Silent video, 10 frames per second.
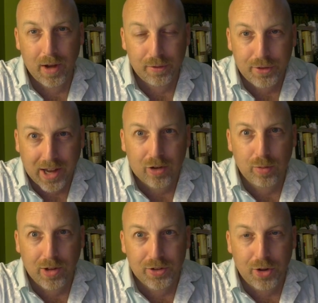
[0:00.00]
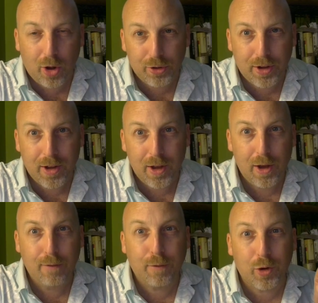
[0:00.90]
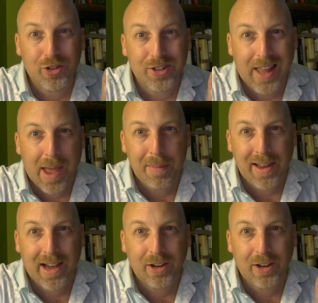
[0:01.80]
of sexual assault for slamming